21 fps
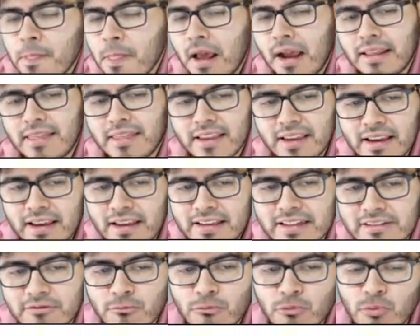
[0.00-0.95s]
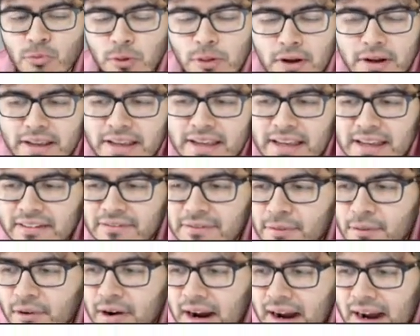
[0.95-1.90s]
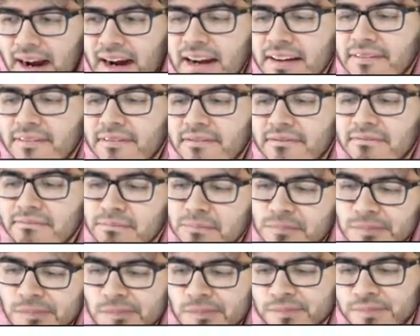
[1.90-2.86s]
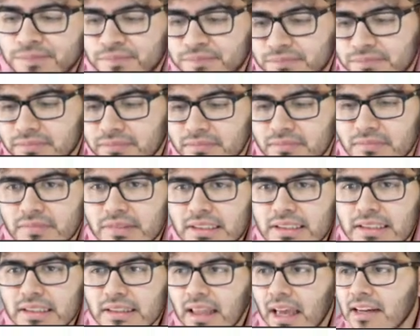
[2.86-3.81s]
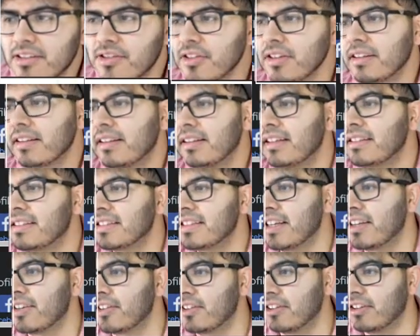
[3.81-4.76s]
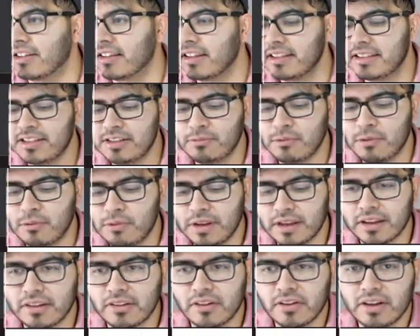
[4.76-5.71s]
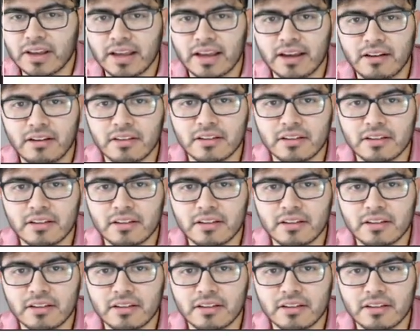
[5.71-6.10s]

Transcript: I think looking for high, hmm. Actually, let's take a look. Let's see what we can look at.